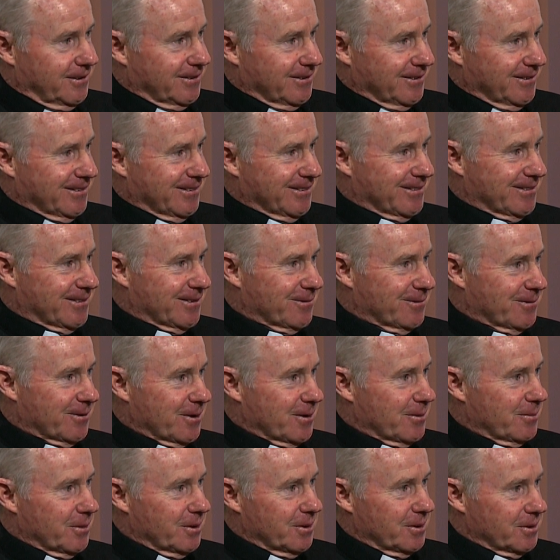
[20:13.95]
You know, the
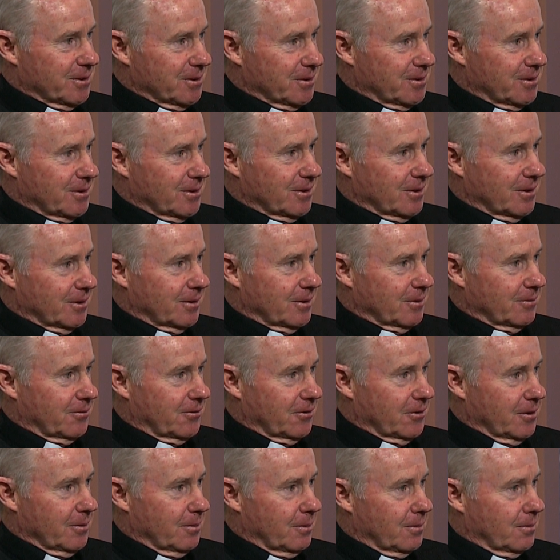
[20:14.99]
environment is a uh,
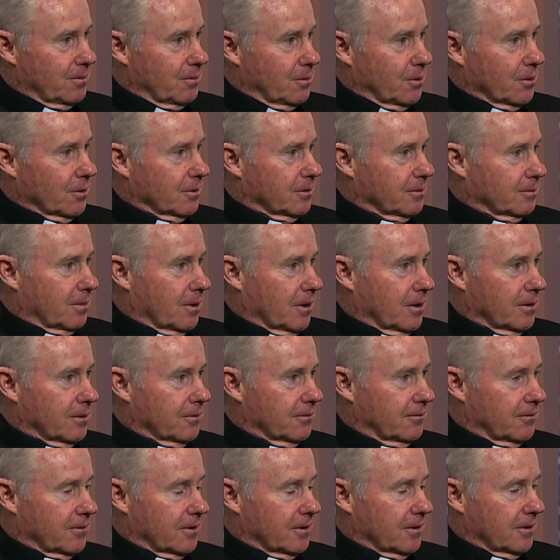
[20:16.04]
very important part
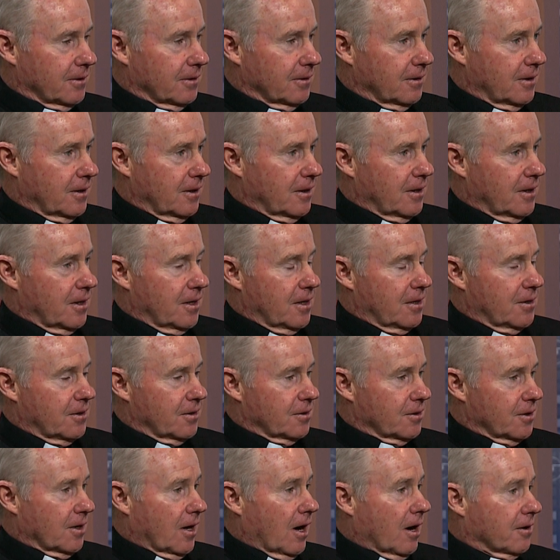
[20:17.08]
of
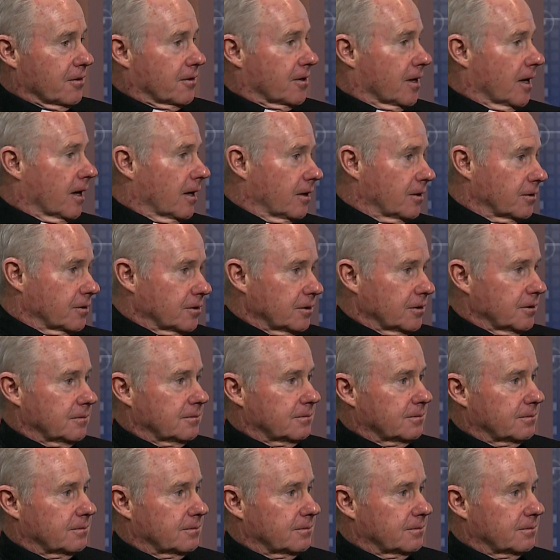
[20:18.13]
the our theology.